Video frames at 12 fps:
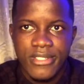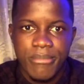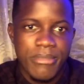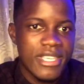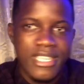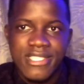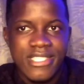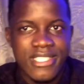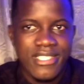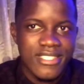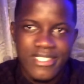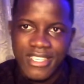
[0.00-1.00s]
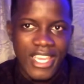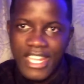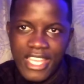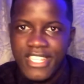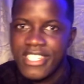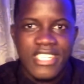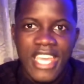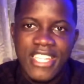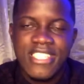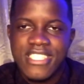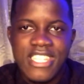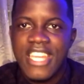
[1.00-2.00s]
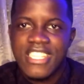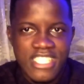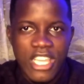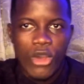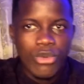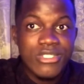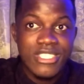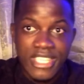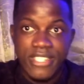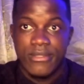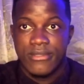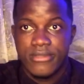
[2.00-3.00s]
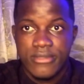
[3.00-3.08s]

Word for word: because uh, that is that is their own deal.